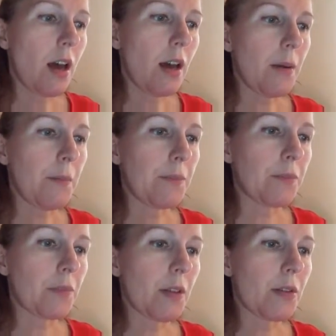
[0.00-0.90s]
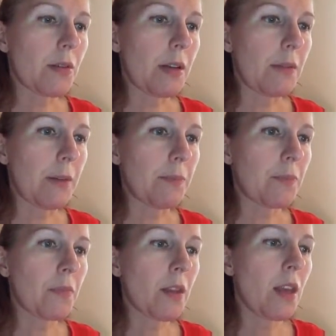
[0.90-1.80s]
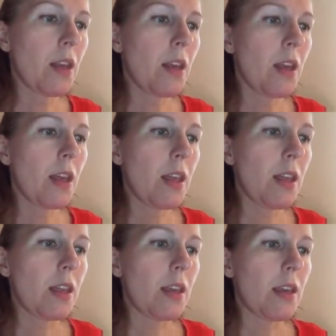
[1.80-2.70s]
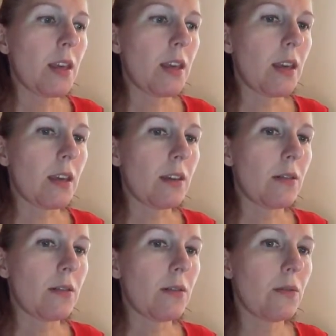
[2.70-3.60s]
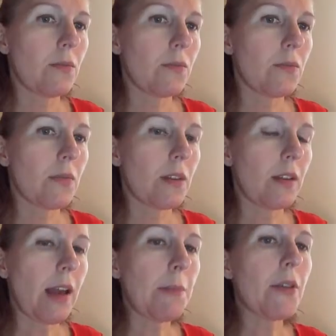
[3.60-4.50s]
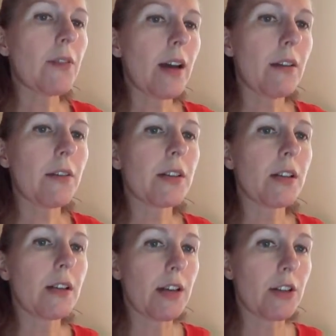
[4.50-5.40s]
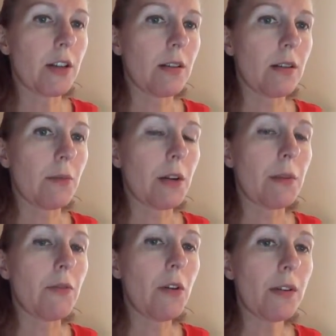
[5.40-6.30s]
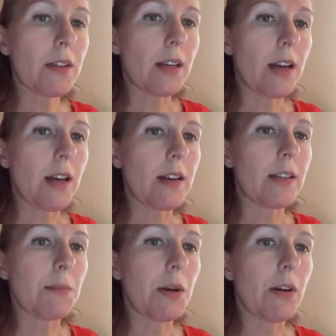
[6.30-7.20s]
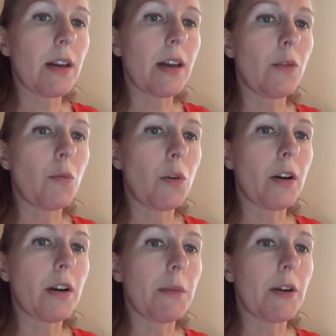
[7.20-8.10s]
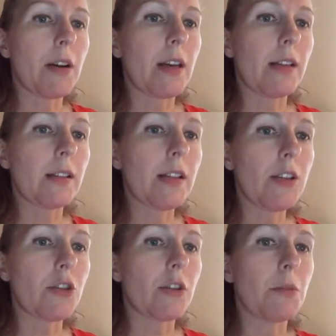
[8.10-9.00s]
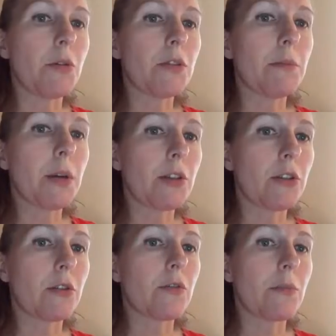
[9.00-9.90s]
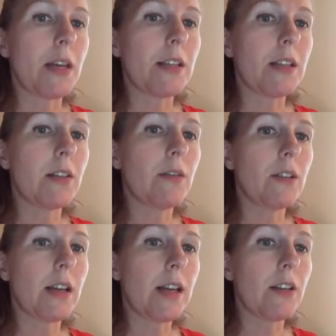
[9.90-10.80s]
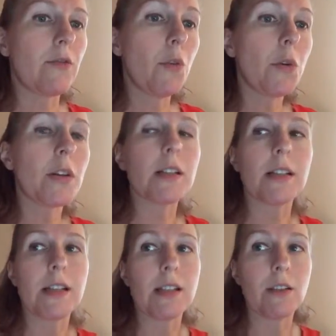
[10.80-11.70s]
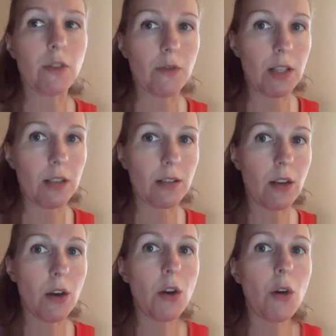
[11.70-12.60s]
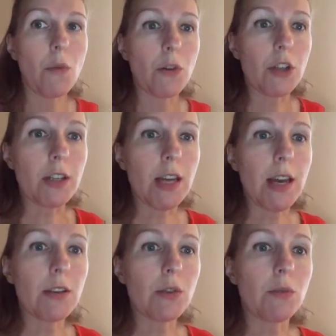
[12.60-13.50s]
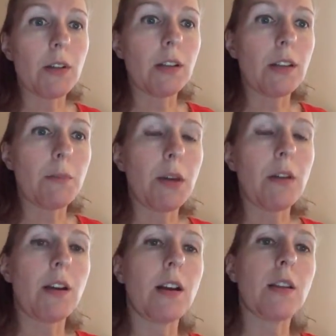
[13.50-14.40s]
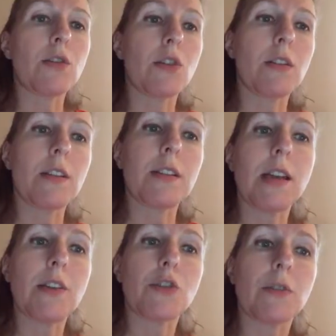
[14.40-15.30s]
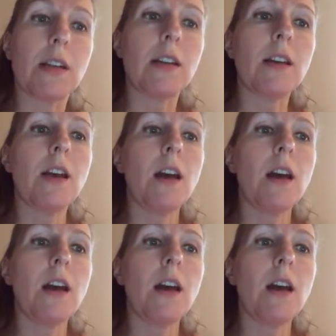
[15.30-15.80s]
So anyway, the Library of Congress collection that we're going to be focusing on is America at Work, America at Leisure, Motion Pictures from 1894 to 1915, which again is really the period at the turn of the century